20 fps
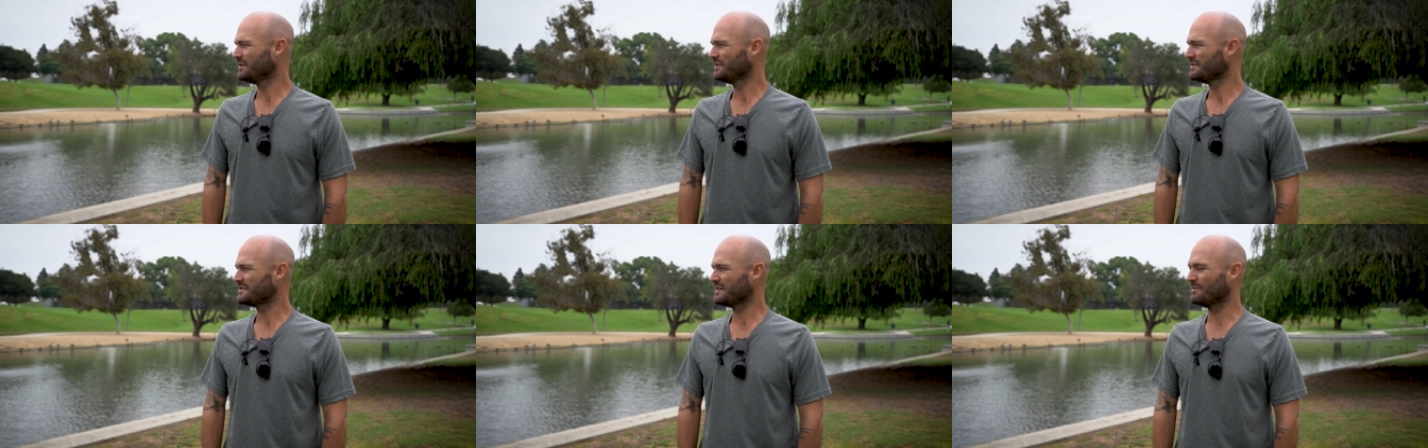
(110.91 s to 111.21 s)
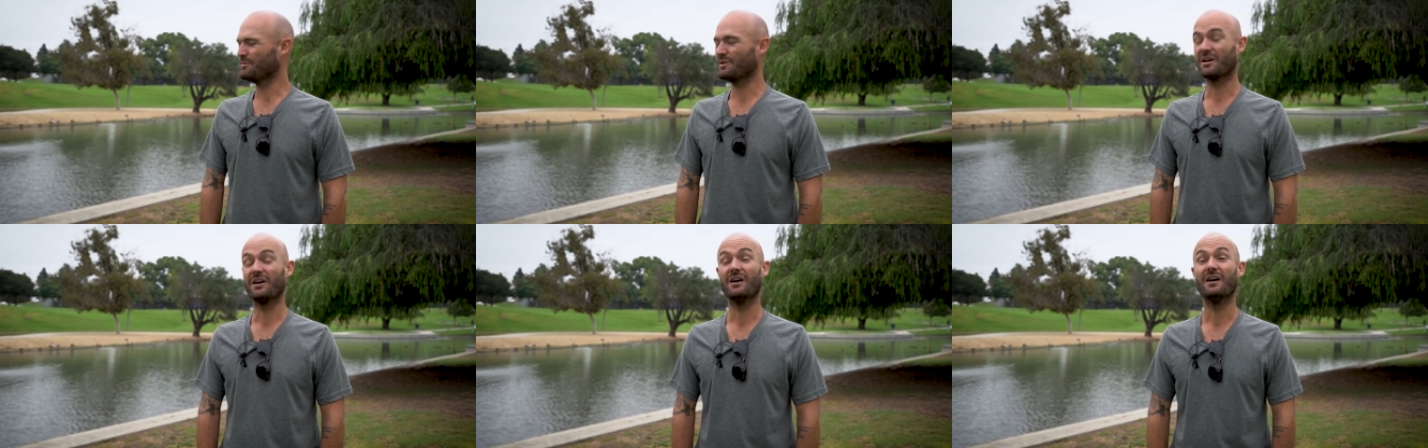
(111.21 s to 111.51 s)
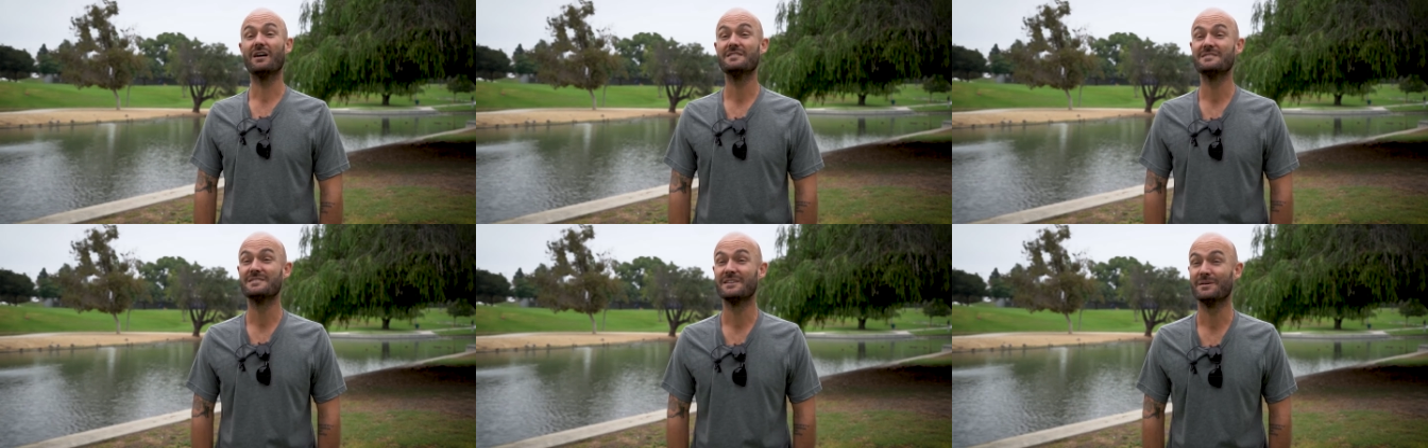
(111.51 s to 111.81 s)
some of the
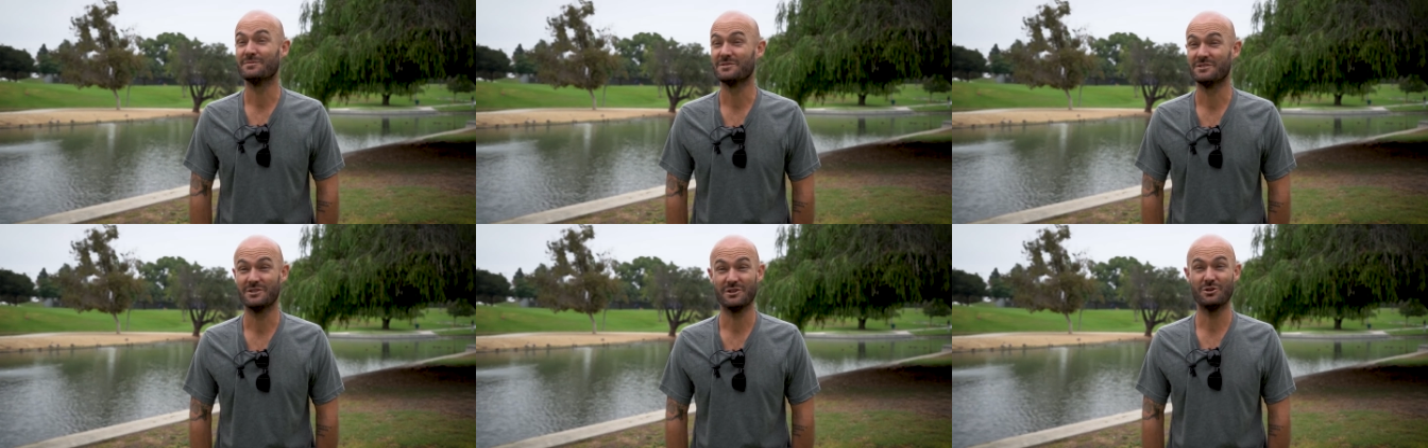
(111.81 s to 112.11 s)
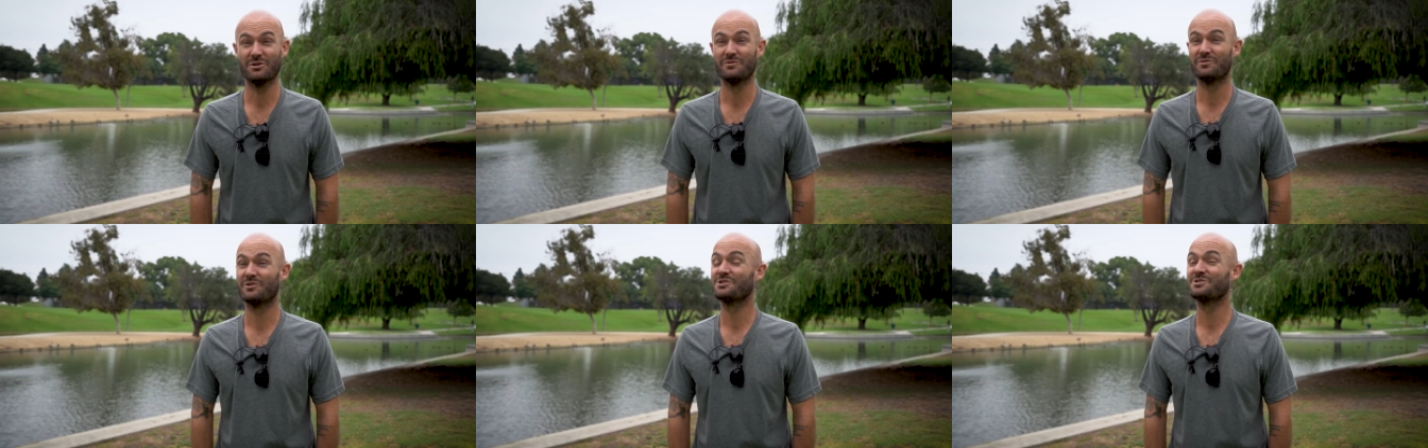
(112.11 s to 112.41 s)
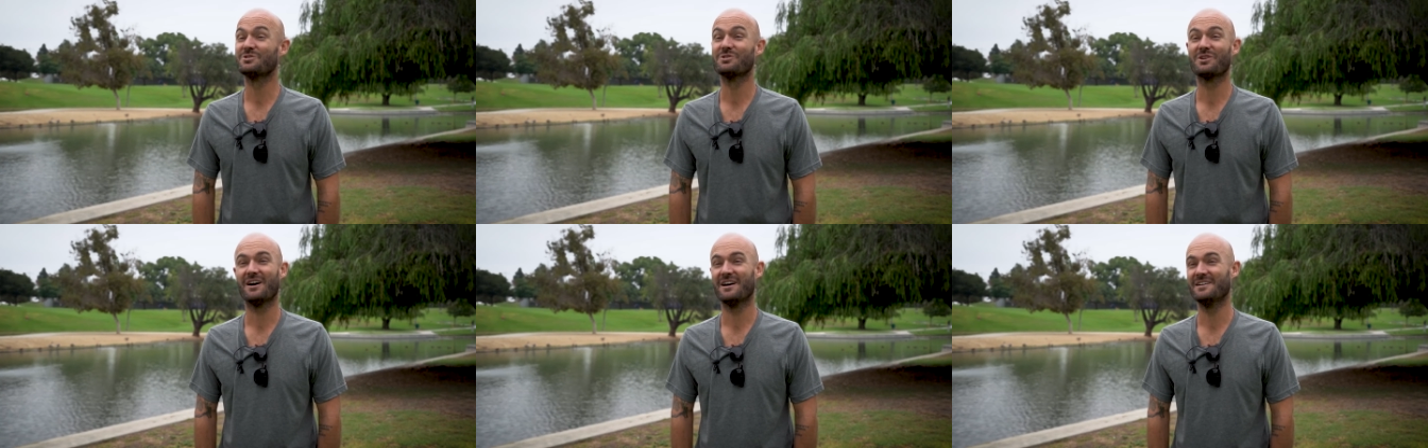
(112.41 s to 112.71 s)
concepts, the
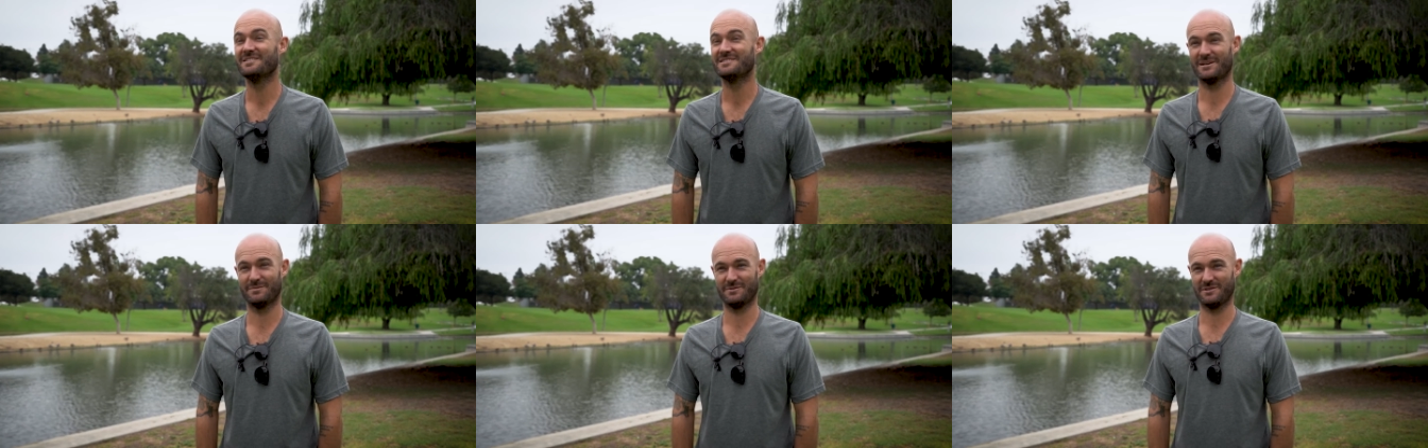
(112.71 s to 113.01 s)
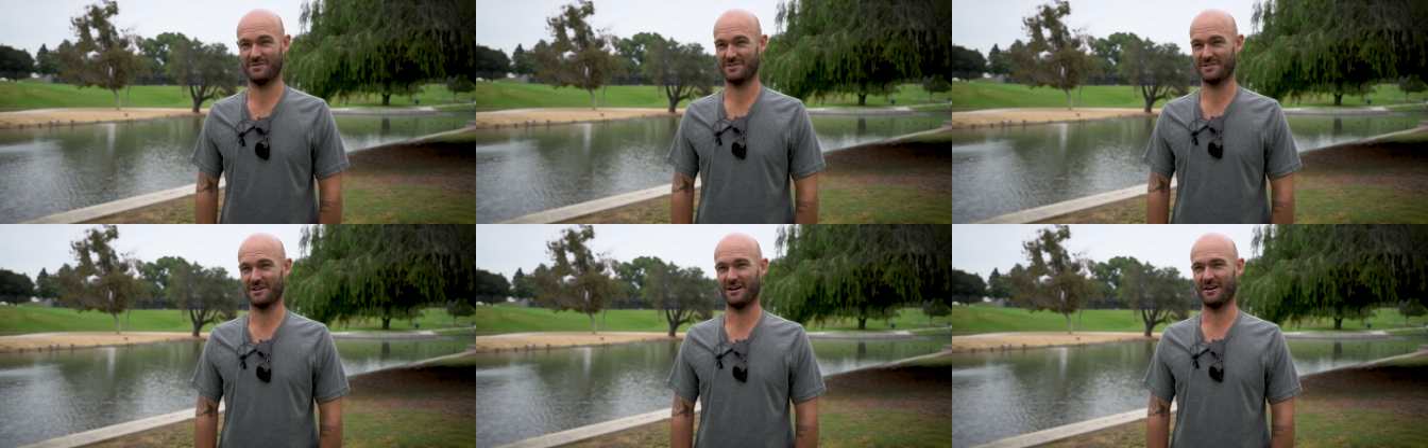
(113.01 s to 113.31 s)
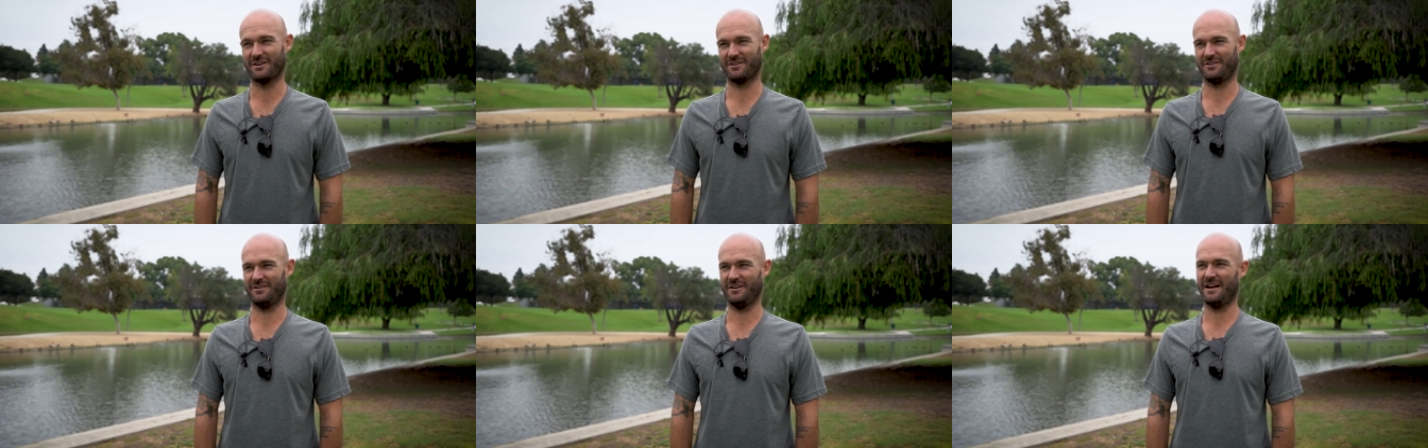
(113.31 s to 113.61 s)
universal concepts of
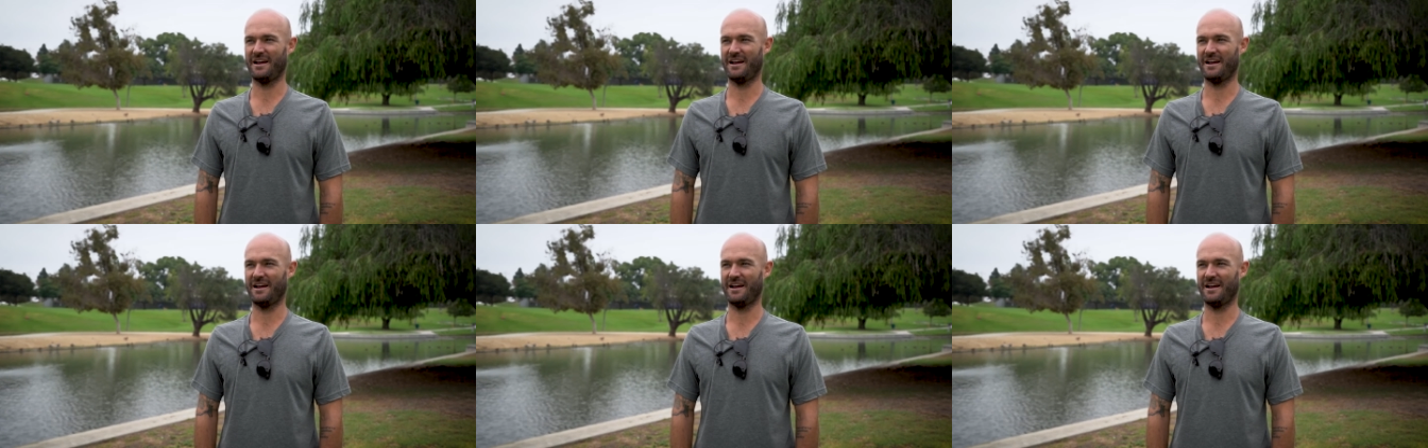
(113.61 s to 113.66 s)
soccer.